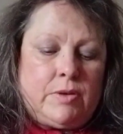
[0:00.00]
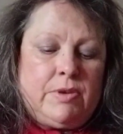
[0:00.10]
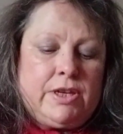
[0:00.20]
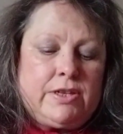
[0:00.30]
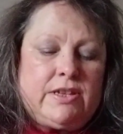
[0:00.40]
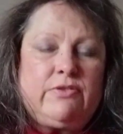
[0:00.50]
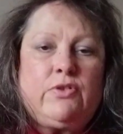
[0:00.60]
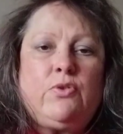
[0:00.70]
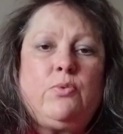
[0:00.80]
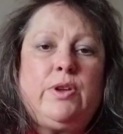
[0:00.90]
Because if
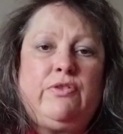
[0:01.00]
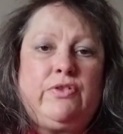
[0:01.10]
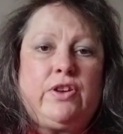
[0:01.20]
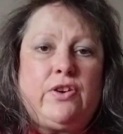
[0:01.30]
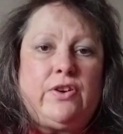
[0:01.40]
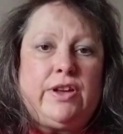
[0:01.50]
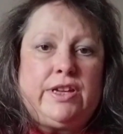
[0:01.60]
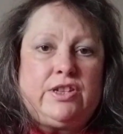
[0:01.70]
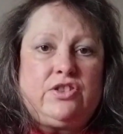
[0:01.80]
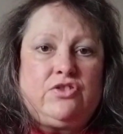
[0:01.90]
all we've got
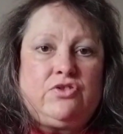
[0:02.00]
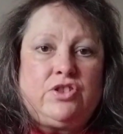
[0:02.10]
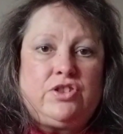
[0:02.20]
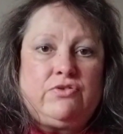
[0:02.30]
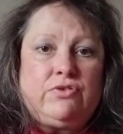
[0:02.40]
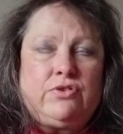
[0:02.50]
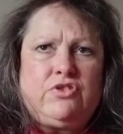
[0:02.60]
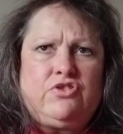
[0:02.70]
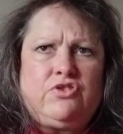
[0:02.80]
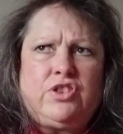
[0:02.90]
is
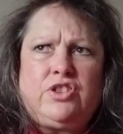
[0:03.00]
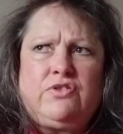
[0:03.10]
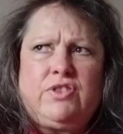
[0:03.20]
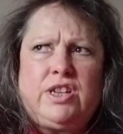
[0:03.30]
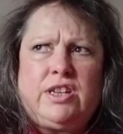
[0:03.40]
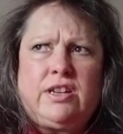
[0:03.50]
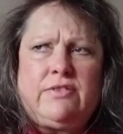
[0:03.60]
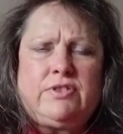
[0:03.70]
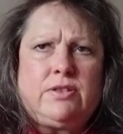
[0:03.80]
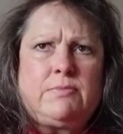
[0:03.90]
trudgery,
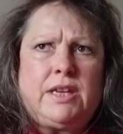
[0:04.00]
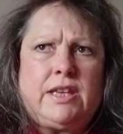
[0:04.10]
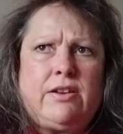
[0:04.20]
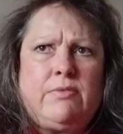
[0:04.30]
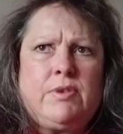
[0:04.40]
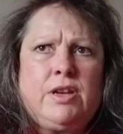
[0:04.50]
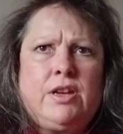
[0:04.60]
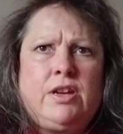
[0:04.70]
I've just made that up.